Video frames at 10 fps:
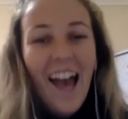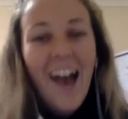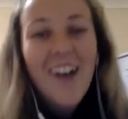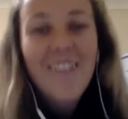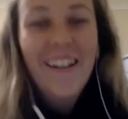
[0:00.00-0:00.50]

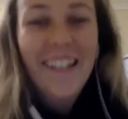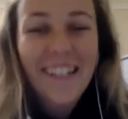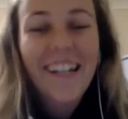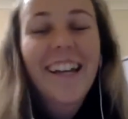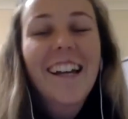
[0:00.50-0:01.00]
um,
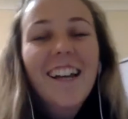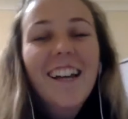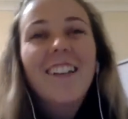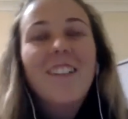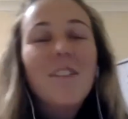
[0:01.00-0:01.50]

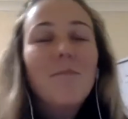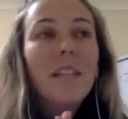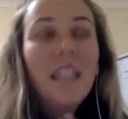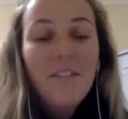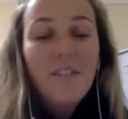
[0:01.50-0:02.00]
yeah,
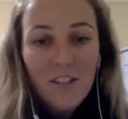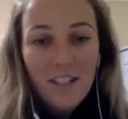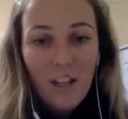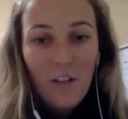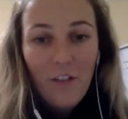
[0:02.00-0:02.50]
believing in
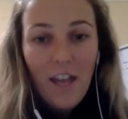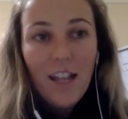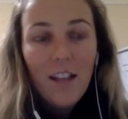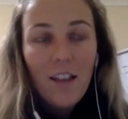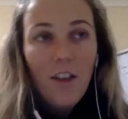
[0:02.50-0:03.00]
yourself
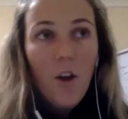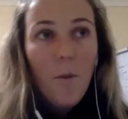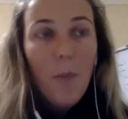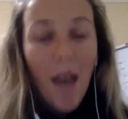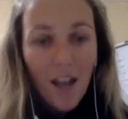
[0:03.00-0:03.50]
and
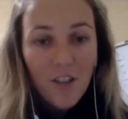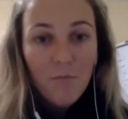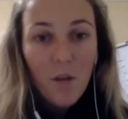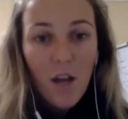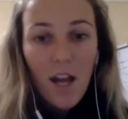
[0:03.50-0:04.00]
her
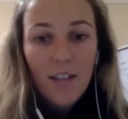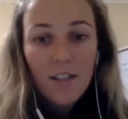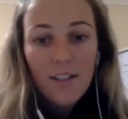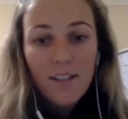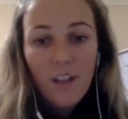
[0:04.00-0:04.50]
passion
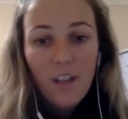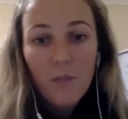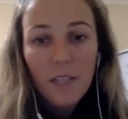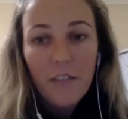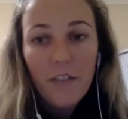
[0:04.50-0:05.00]
behind just self
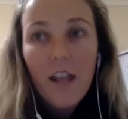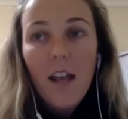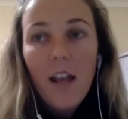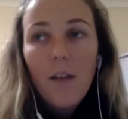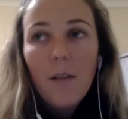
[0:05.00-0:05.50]
belief. And
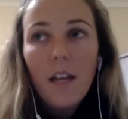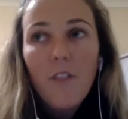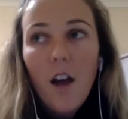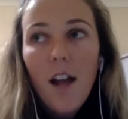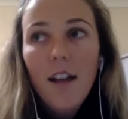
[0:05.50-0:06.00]
I'm like,
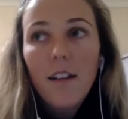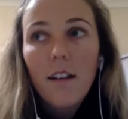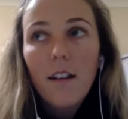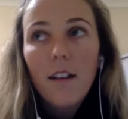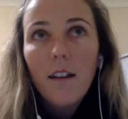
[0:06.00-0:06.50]
if I
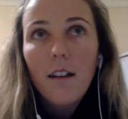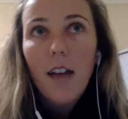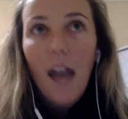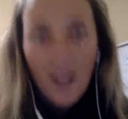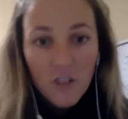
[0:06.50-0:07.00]

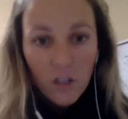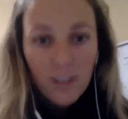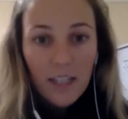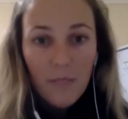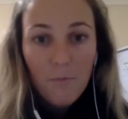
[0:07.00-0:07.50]

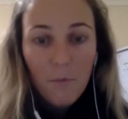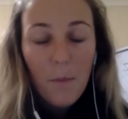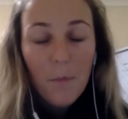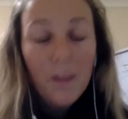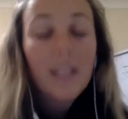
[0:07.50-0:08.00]
actually
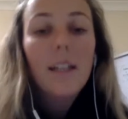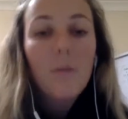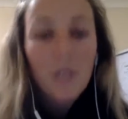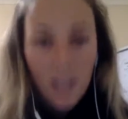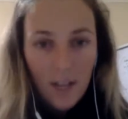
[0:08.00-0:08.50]

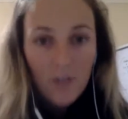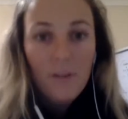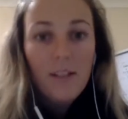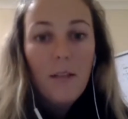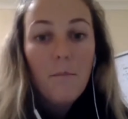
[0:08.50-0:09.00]
completely
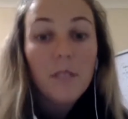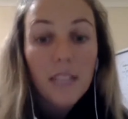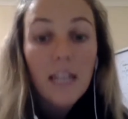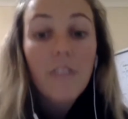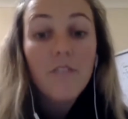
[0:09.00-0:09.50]
100%
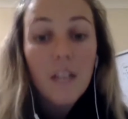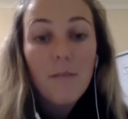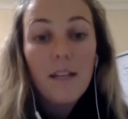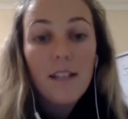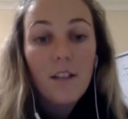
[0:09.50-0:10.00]
believed
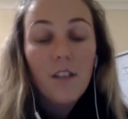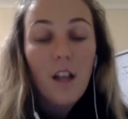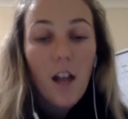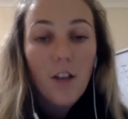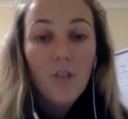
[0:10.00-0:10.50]
in myself
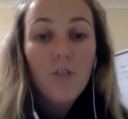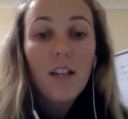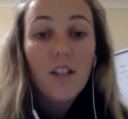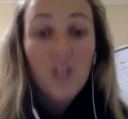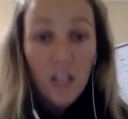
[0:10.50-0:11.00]
that I could
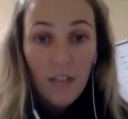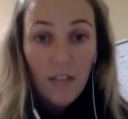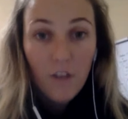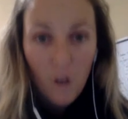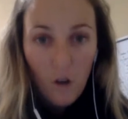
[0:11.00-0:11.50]

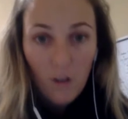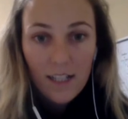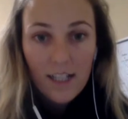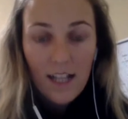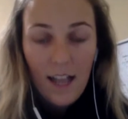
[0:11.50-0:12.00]
achieve the goal
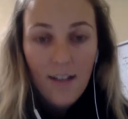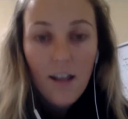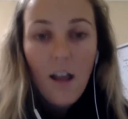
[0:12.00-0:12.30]
I set out,